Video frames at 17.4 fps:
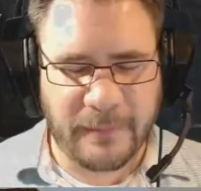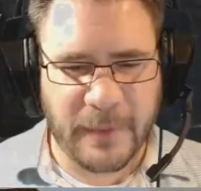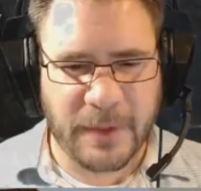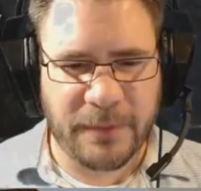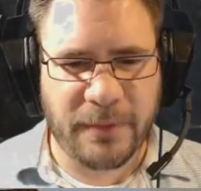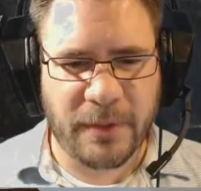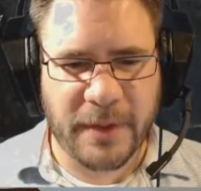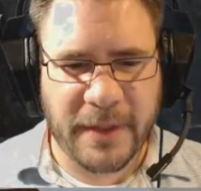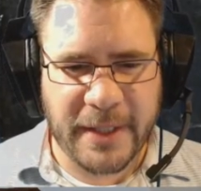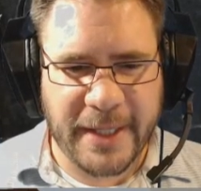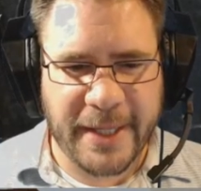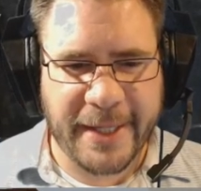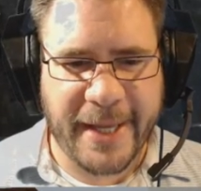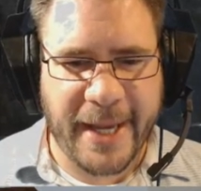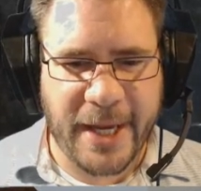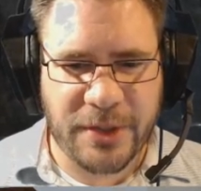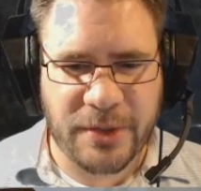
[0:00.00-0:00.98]
for the
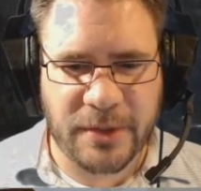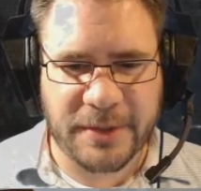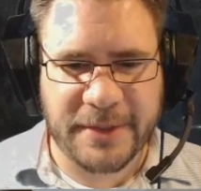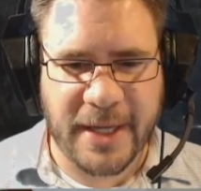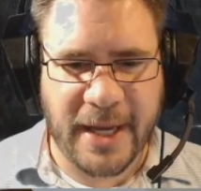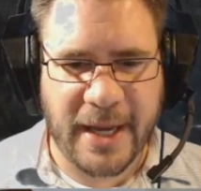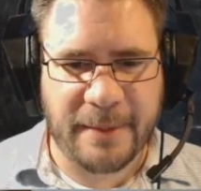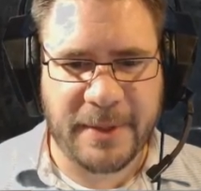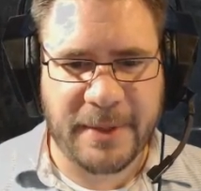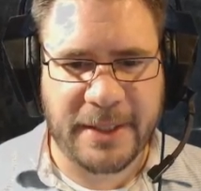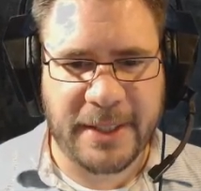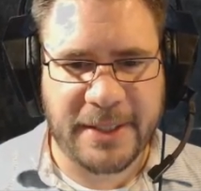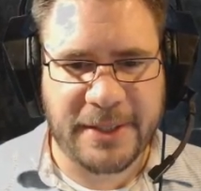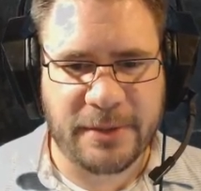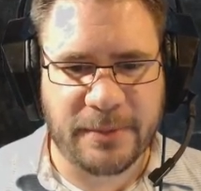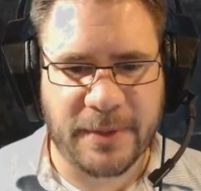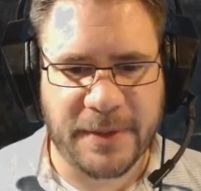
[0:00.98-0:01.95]
occasional time it
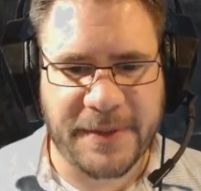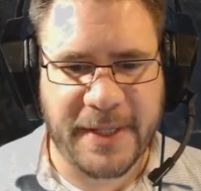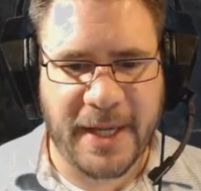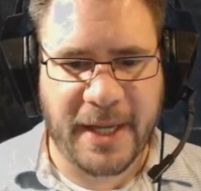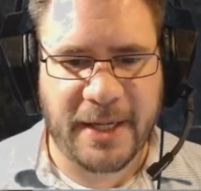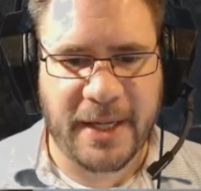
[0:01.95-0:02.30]
needs to reset.